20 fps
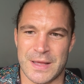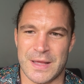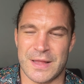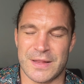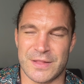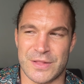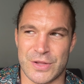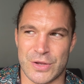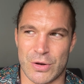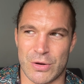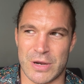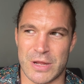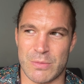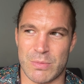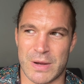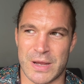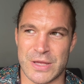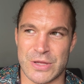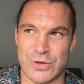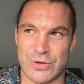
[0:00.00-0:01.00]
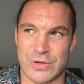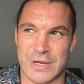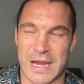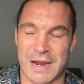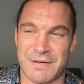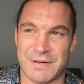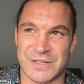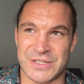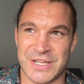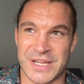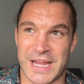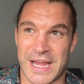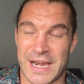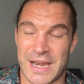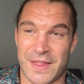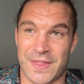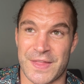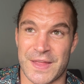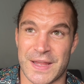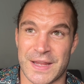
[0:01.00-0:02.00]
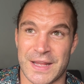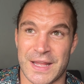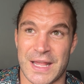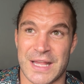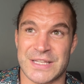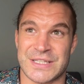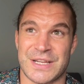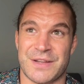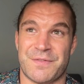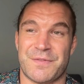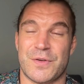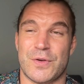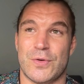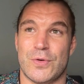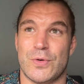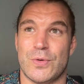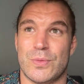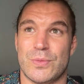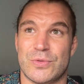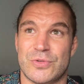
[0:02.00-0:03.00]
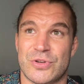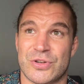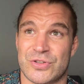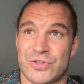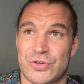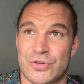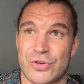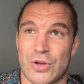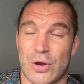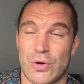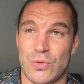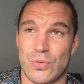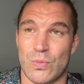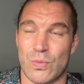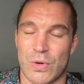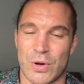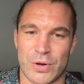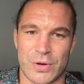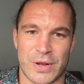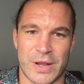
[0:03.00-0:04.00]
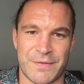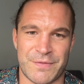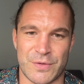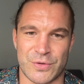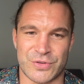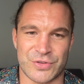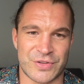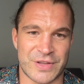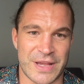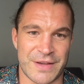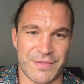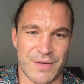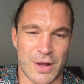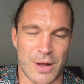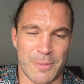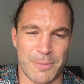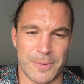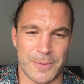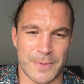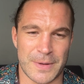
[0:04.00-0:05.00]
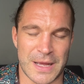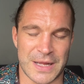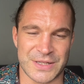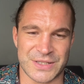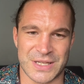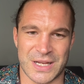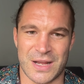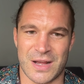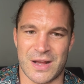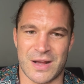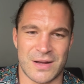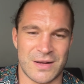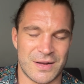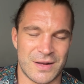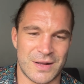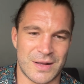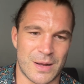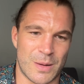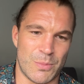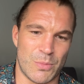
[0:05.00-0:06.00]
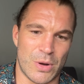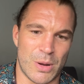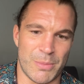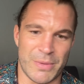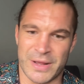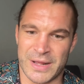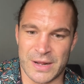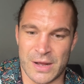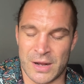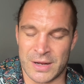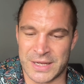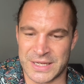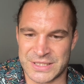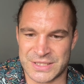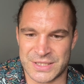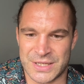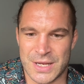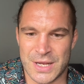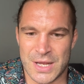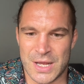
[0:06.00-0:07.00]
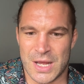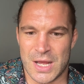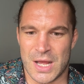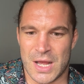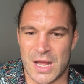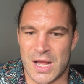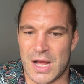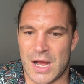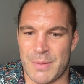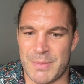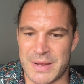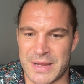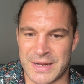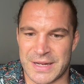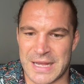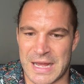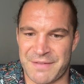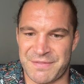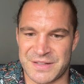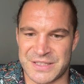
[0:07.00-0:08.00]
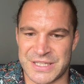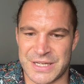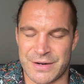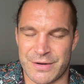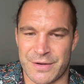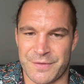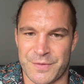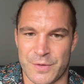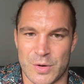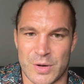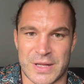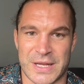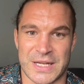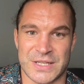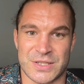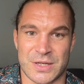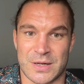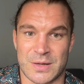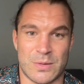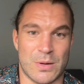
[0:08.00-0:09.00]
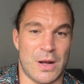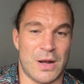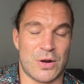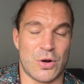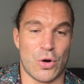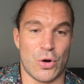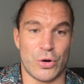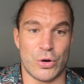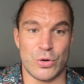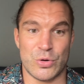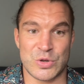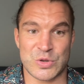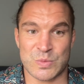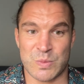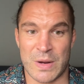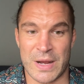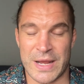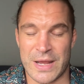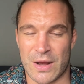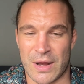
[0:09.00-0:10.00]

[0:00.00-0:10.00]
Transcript: The only way you guarantee anything is if you just don't work, if you just give up and say, I guess I'm eating cafeteria food. I guess I can't lose weight.